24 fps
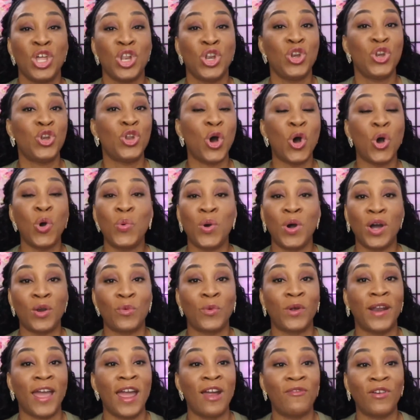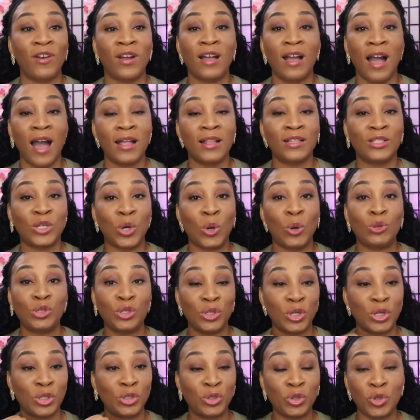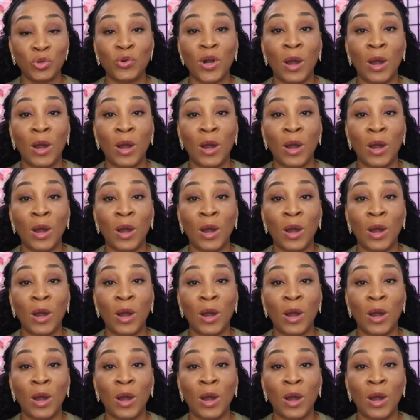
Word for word: No one, whatever God told you to do,